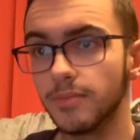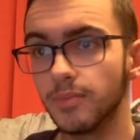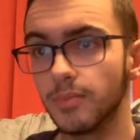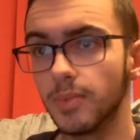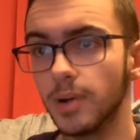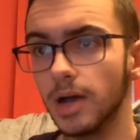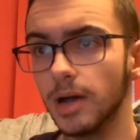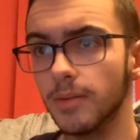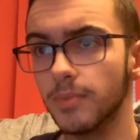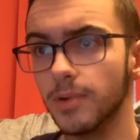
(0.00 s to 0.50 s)

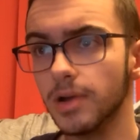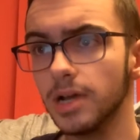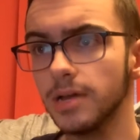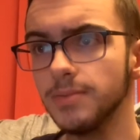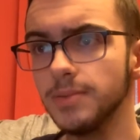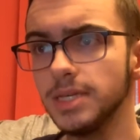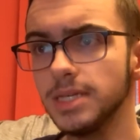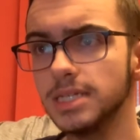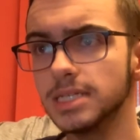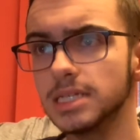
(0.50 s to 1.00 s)

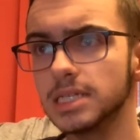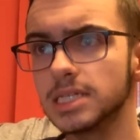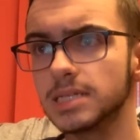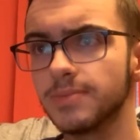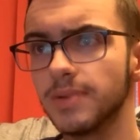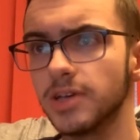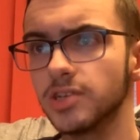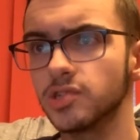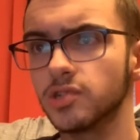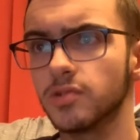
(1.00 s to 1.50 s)
Broppy is a
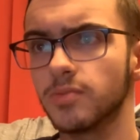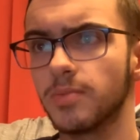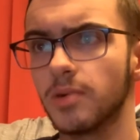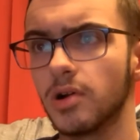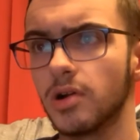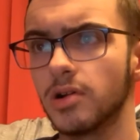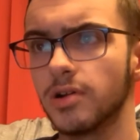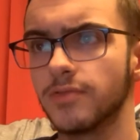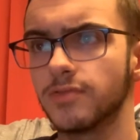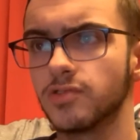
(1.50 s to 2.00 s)
special
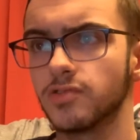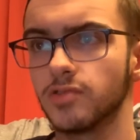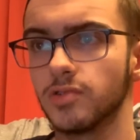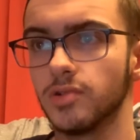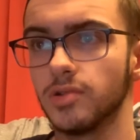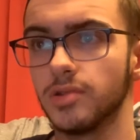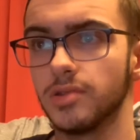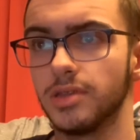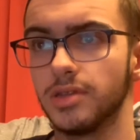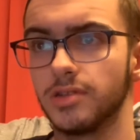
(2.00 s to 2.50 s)
part of
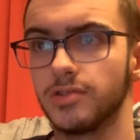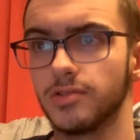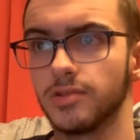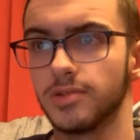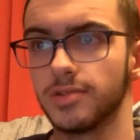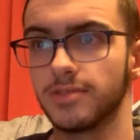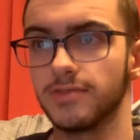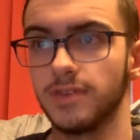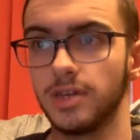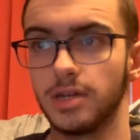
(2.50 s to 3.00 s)
the
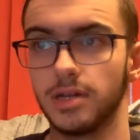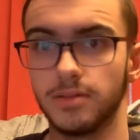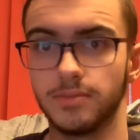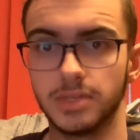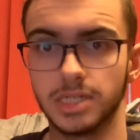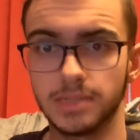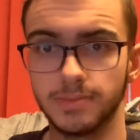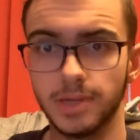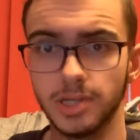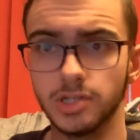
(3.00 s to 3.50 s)
Trolls fandom,
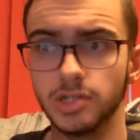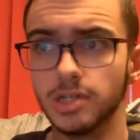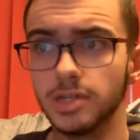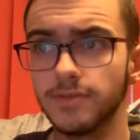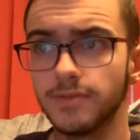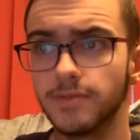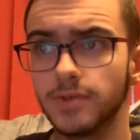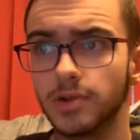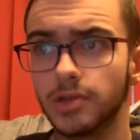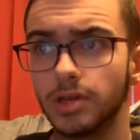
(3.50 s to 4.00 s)
especially
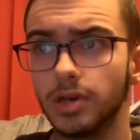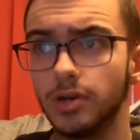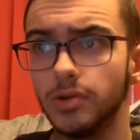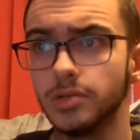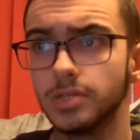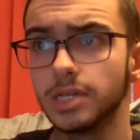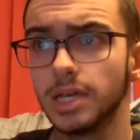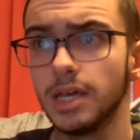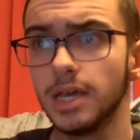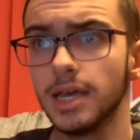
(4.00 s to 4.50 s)
for
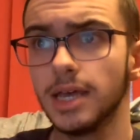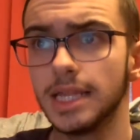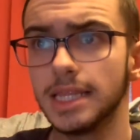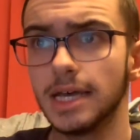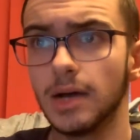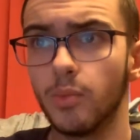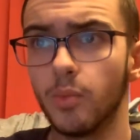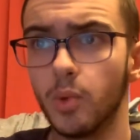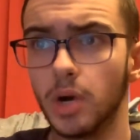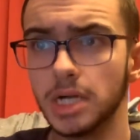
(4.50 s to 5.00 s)
those
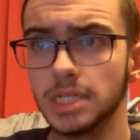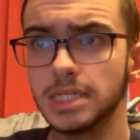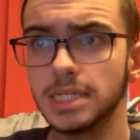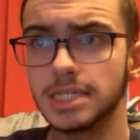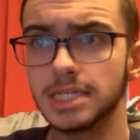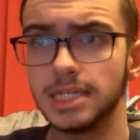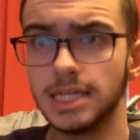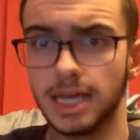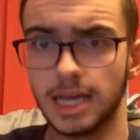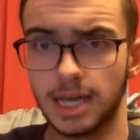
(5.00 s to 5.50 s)
that want to
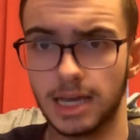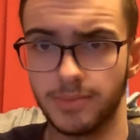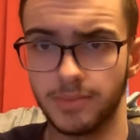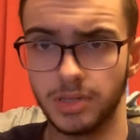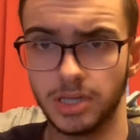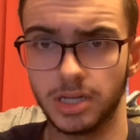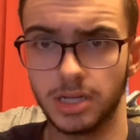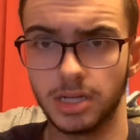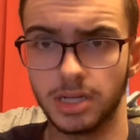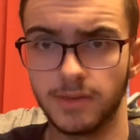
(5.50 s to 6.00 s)
see a
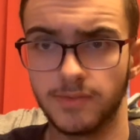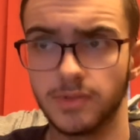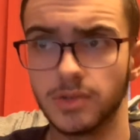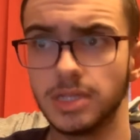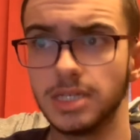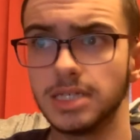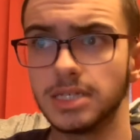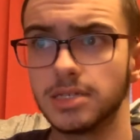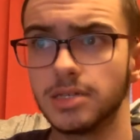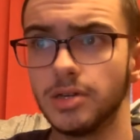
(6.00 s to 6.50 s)
happy ending for
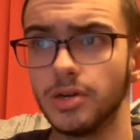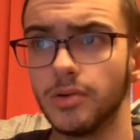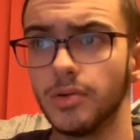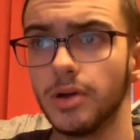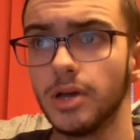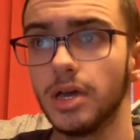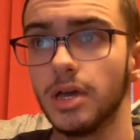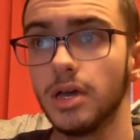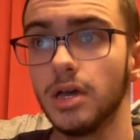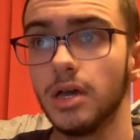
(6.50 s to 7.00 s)
these two.
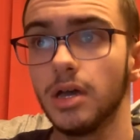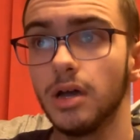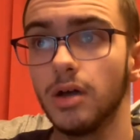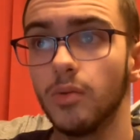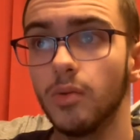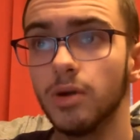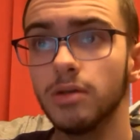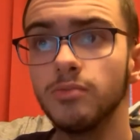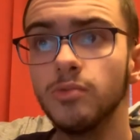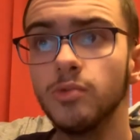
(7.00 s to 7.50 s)

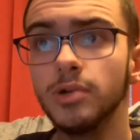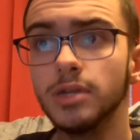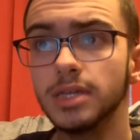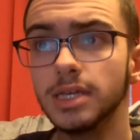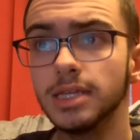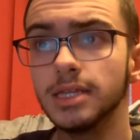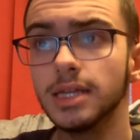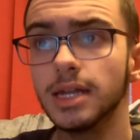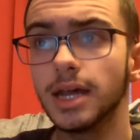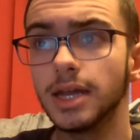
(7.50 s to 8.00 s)
One more
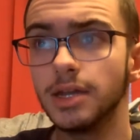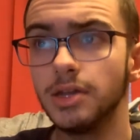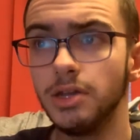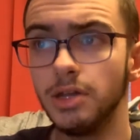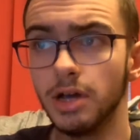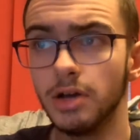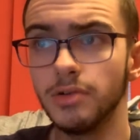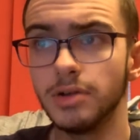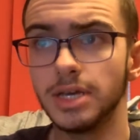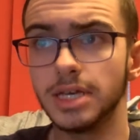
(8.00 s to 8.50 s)
thing that I
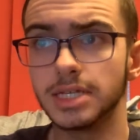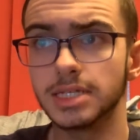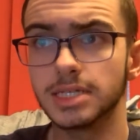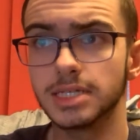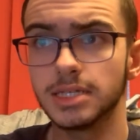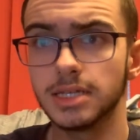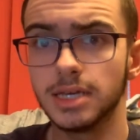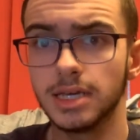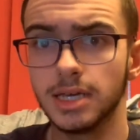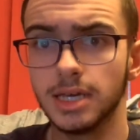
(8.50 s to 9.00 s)

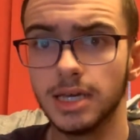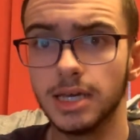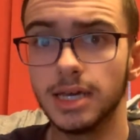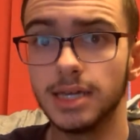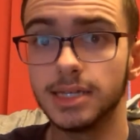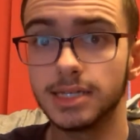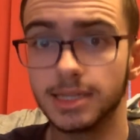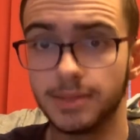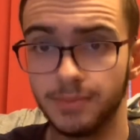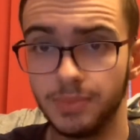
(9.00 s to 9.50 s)
noticed
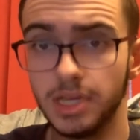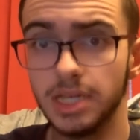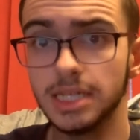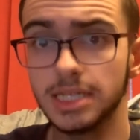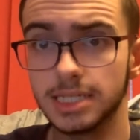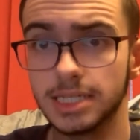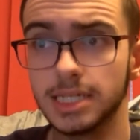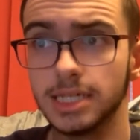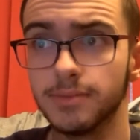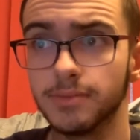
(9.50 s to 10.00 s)
is a big
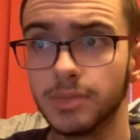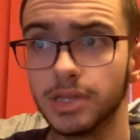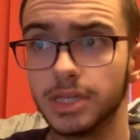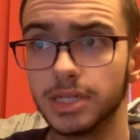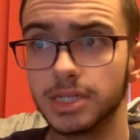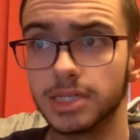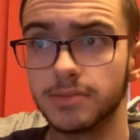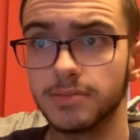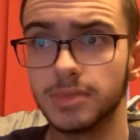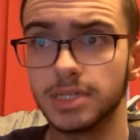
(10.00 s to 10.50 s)

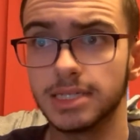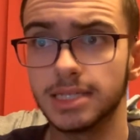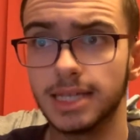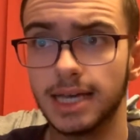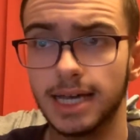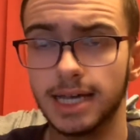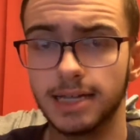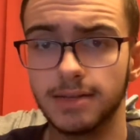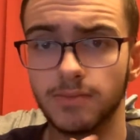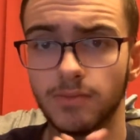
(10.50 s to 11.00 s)
symbolism is
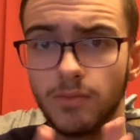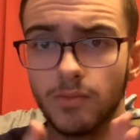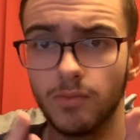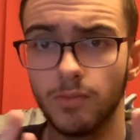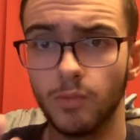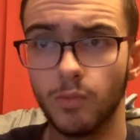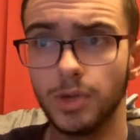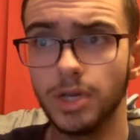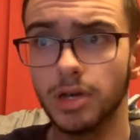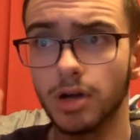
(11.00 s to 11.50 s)
that
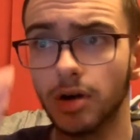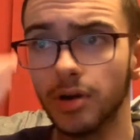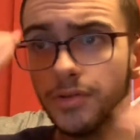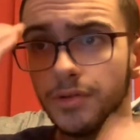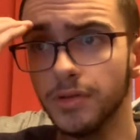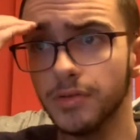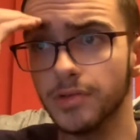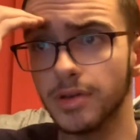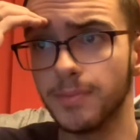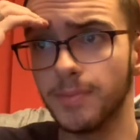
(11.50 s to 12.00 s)
we all
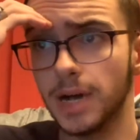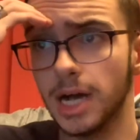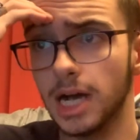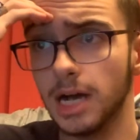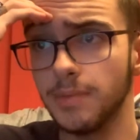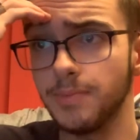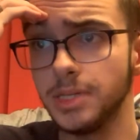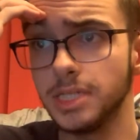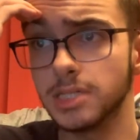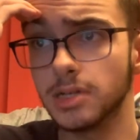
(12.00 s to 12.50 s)
know that
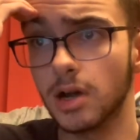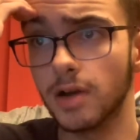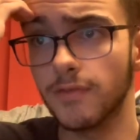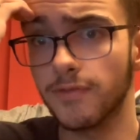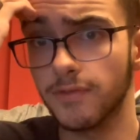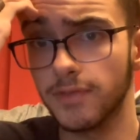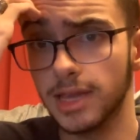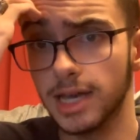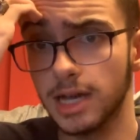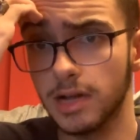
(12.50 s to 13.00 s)
poppies are
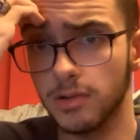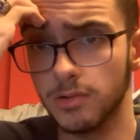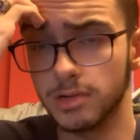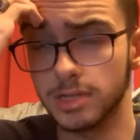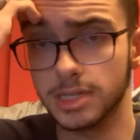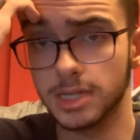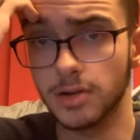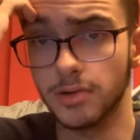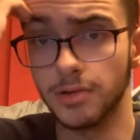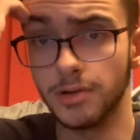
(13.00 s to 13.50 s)
flowers
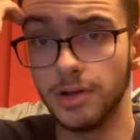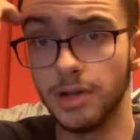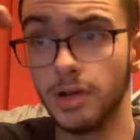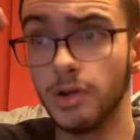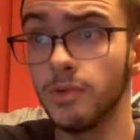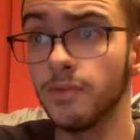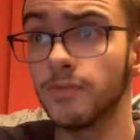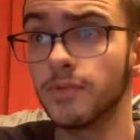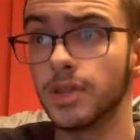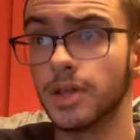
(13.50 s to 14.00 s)
that are
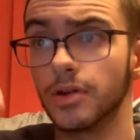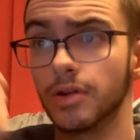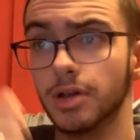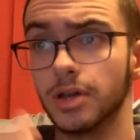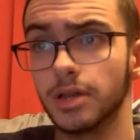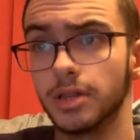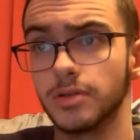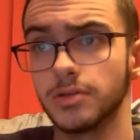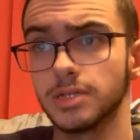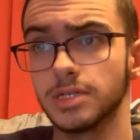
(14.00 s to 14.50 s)
known for their
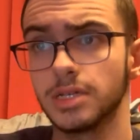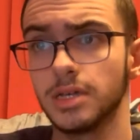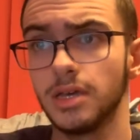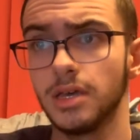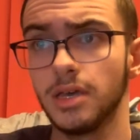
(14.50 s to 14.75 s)
colors,